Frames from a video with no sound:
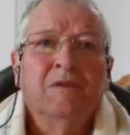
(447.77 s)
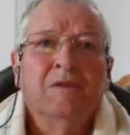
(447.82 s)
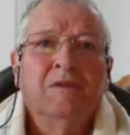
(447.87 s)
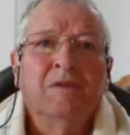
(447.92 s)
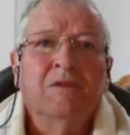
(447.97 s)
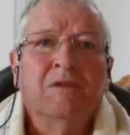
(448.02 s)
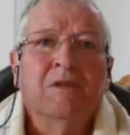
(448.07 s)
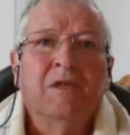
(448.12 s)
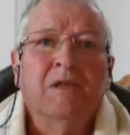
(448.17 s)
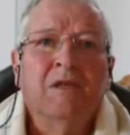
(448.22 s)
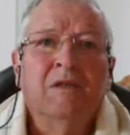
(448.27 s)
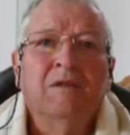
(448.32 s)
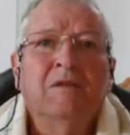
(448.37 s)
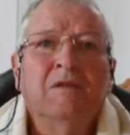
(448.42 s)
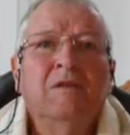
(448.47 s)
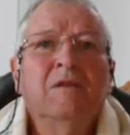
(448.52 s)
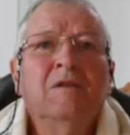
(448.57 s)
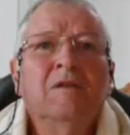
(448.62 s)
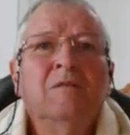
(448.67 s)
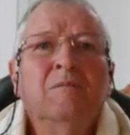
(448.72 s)
So
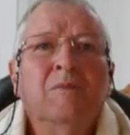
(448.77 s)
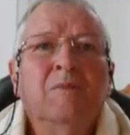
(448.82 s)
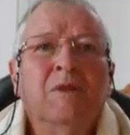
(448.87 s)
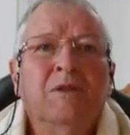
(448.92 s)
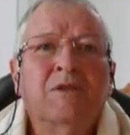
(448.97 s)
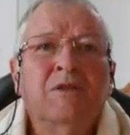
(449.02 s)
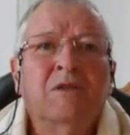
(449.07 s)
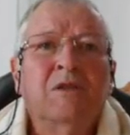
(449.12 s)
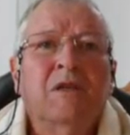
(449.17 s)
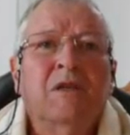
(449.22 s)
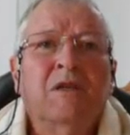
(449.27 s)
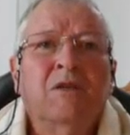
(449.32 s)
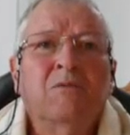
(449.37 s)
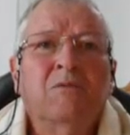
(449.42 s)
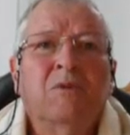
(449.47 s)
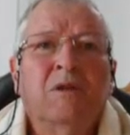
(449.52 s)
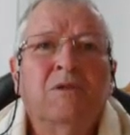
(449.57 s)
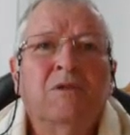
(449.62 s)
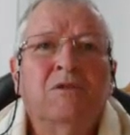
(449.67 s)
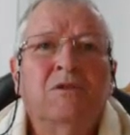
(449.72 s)
again, blessed are the
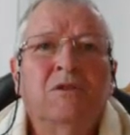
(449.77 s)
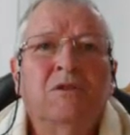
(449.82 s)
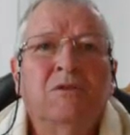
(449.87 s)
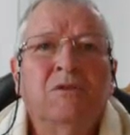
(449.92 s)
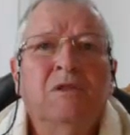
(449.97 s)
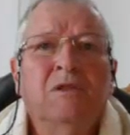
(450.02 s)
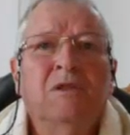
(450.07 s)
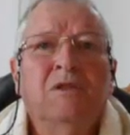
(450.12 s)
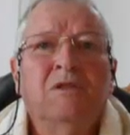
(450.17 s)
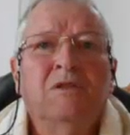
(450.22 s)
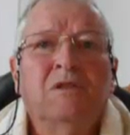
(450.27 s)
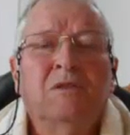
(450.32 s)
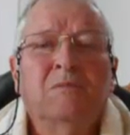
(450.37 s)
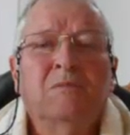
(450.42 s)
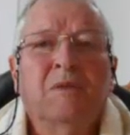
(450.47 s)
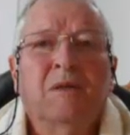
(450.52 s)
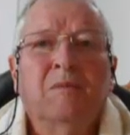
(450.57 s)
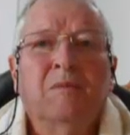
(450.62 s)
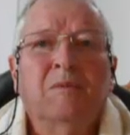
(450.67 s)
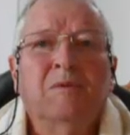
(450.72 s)
ones doing his
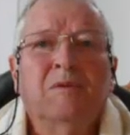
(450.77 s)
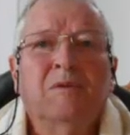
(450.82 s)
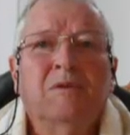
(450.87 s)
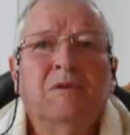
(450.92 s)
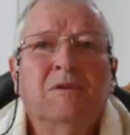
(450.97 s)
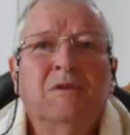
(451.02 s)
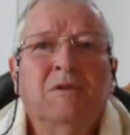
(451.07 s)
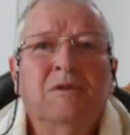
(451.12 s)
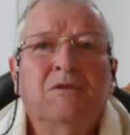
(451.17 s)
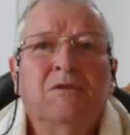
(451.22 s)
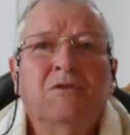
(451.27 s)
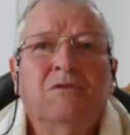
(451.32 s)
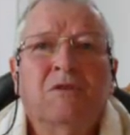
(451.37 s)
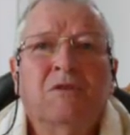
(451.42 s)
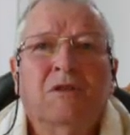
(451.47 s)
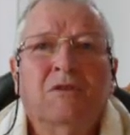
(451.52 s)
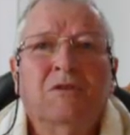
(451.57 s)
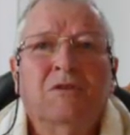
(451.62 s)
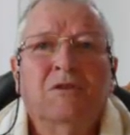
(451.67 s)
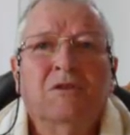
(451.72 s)
commandments, his
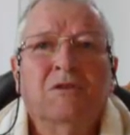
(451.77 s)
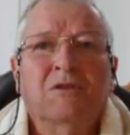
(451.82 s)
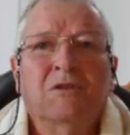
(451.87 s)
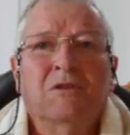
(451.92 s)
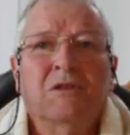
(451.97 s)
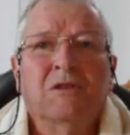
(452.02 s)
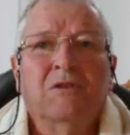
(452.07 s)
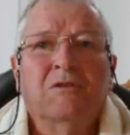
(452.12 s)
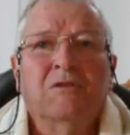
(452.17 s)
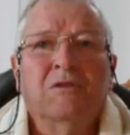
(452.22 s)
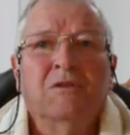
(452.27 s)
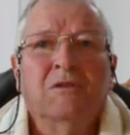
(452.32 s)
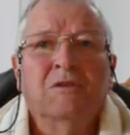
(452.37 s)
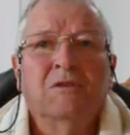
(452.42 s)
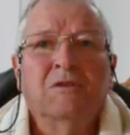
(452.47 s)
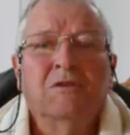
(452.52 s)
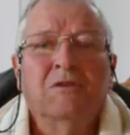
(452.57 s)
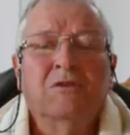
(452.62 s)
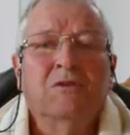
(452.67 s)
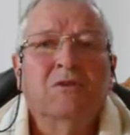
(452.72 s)
instructions, etc.,
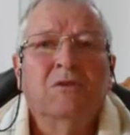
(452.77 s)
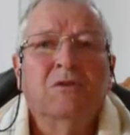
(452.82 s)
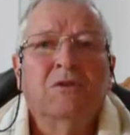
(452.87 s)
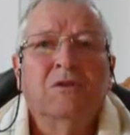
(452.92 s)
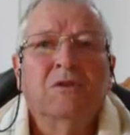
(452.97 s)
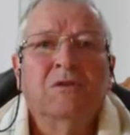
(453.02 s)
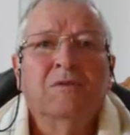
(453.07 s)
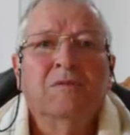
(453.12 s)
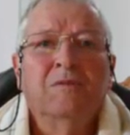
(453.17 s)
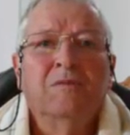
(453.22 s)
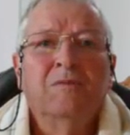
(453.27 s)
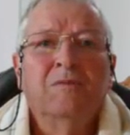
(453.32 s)
his Torah.